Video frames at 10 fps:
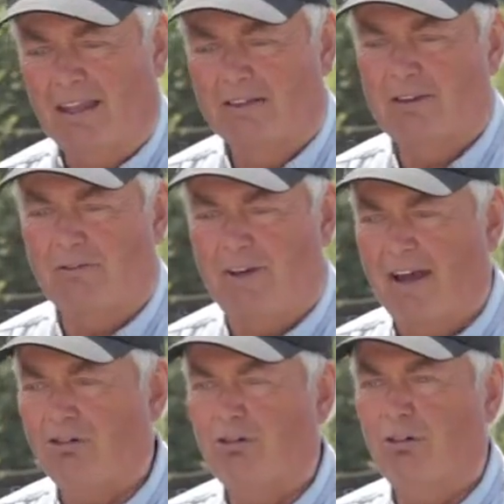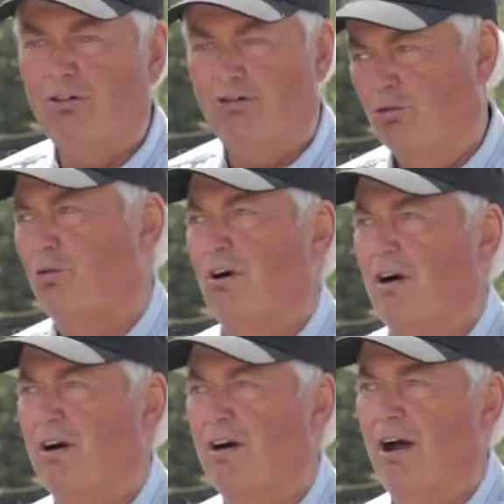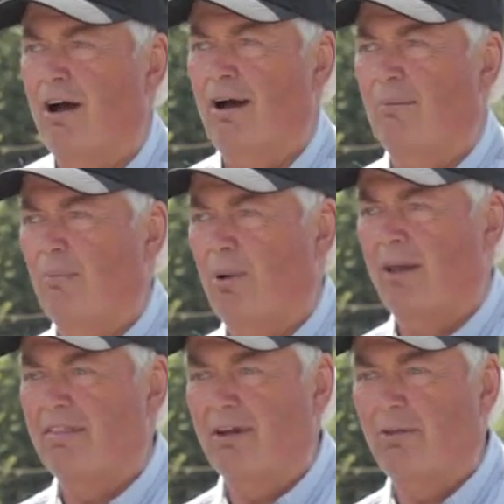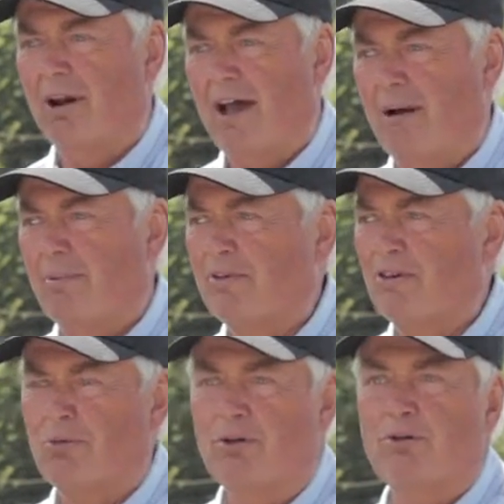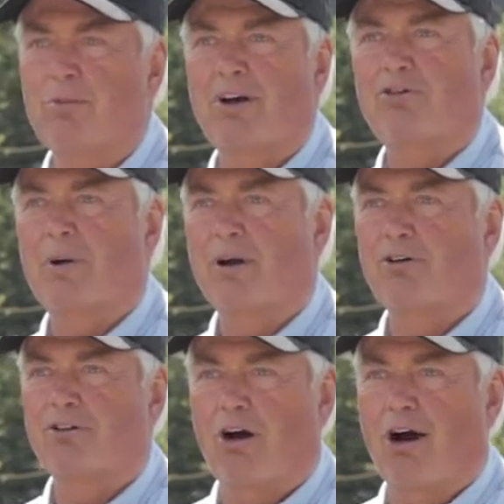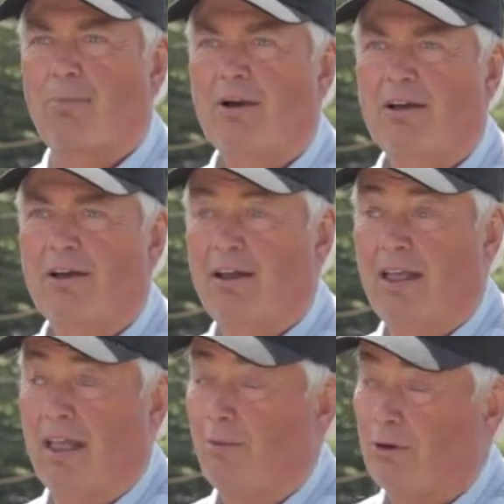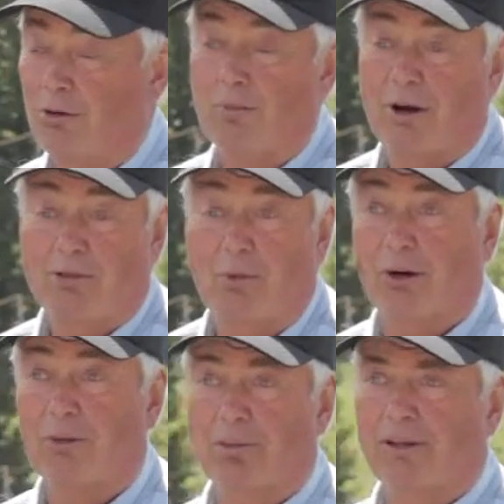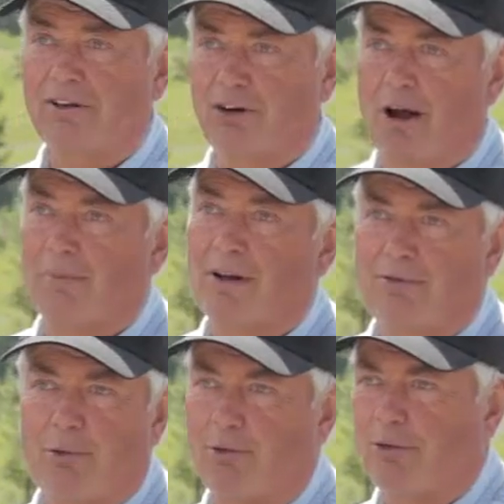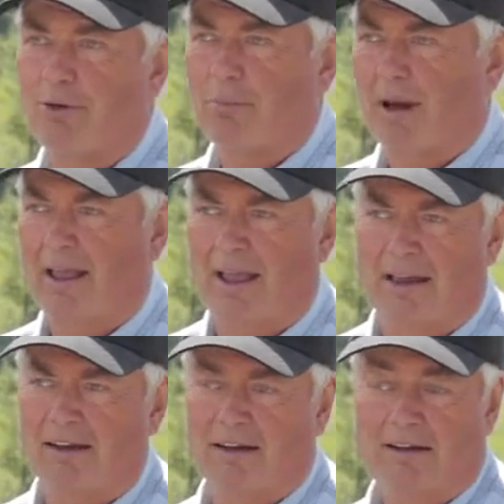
Is it faster? Sure, but I think what happens is we do a much better job, and we do a much more complete job than if we were doing it by hand,